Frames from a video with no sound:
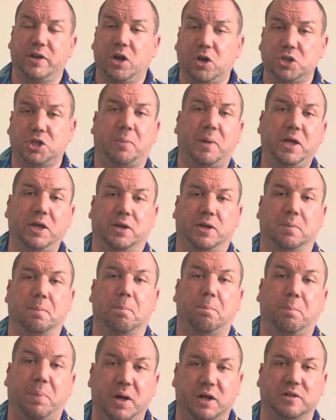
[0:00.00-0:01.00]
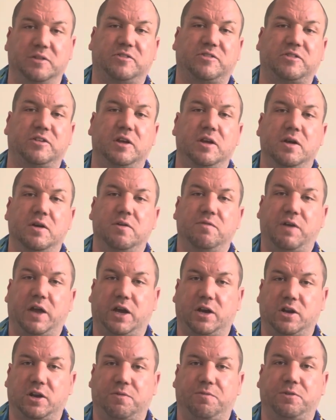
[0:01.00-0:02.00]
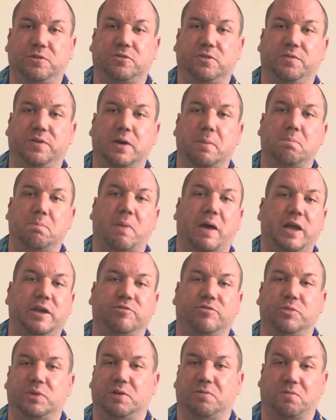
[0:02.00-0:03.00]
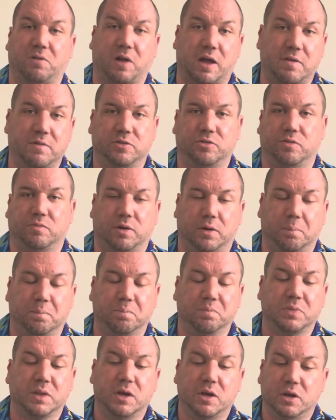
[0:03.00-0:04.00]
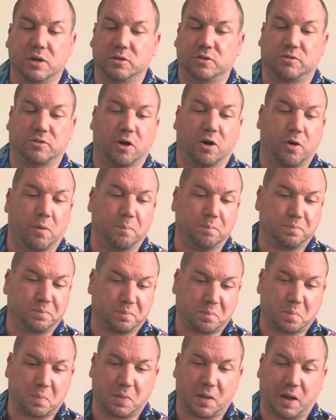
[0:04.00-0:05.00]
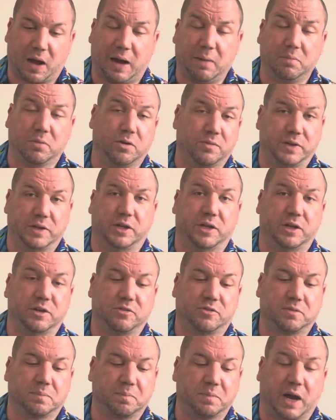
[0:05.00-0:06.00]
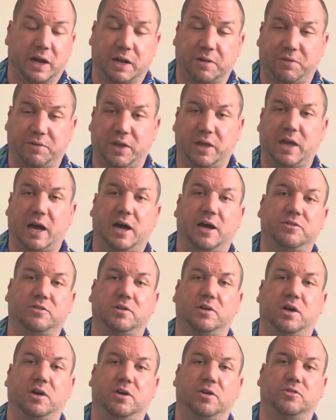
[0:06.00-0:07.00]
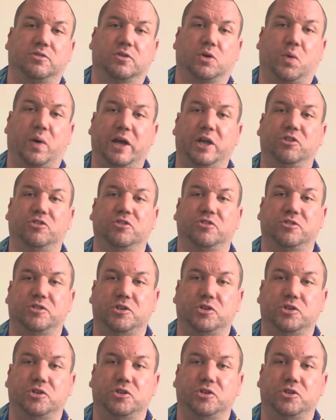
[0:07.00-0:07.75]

Jamaican, but they could offer something amazing with the flavours of rum. So I'm loving these. And if you guys and girls are quite interested in